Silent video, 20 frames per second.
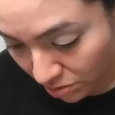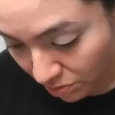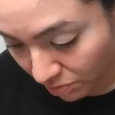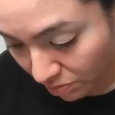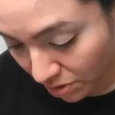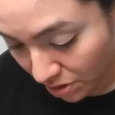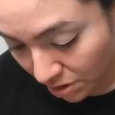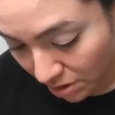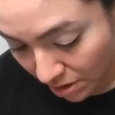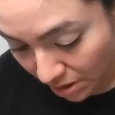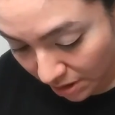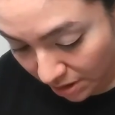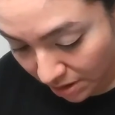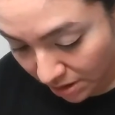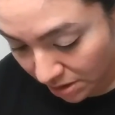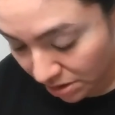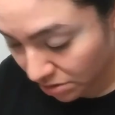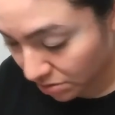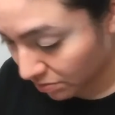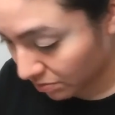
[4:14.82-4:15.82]
I
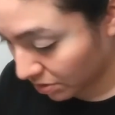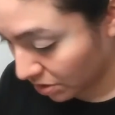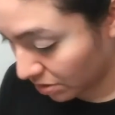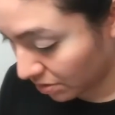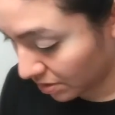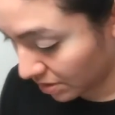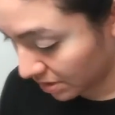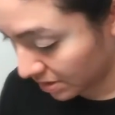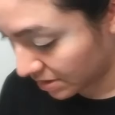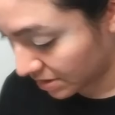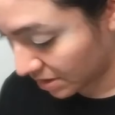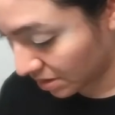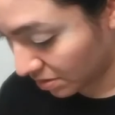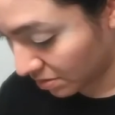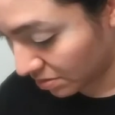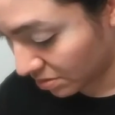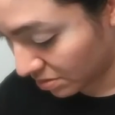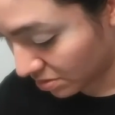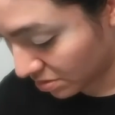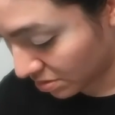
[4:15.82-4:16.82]
guess the way you can tell
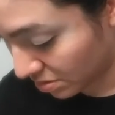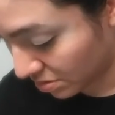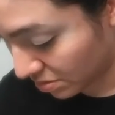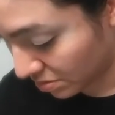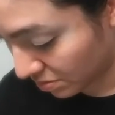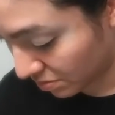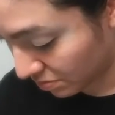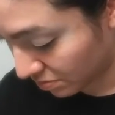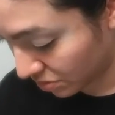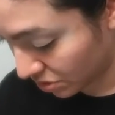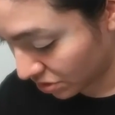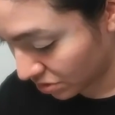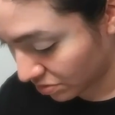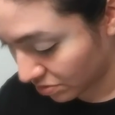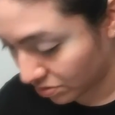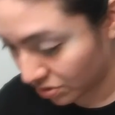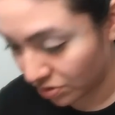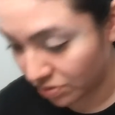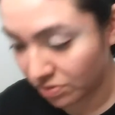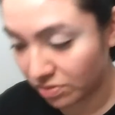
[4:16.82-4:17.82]
that they're the
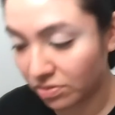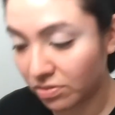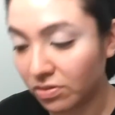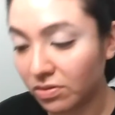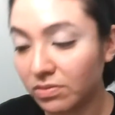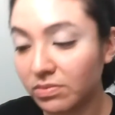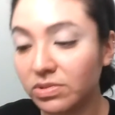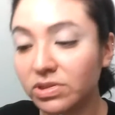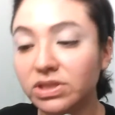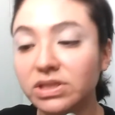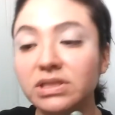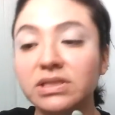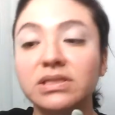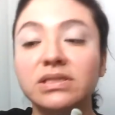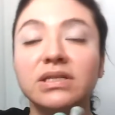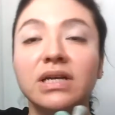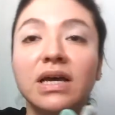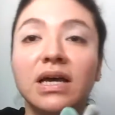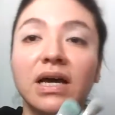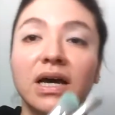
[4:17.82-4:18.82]
original unicorn brushes,
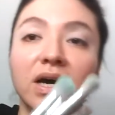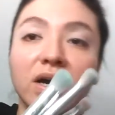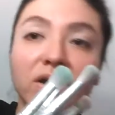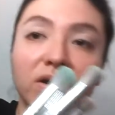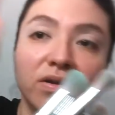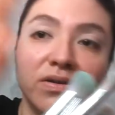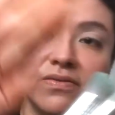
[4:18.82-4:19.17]
I don't know